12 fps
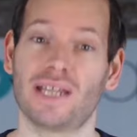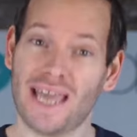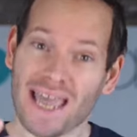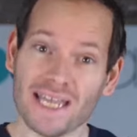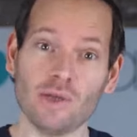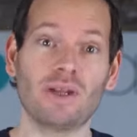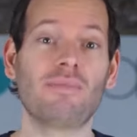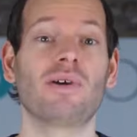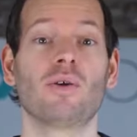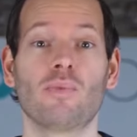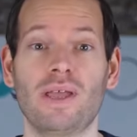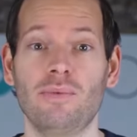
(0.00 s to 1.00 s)
like, hey, do you want
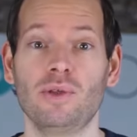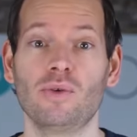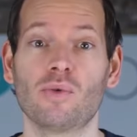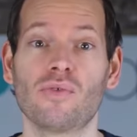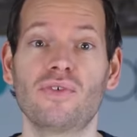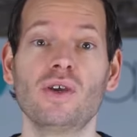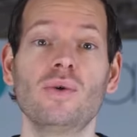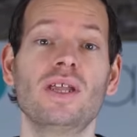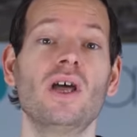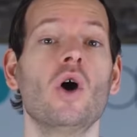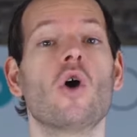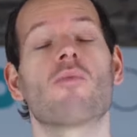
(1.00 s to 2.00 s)
to maybe review it?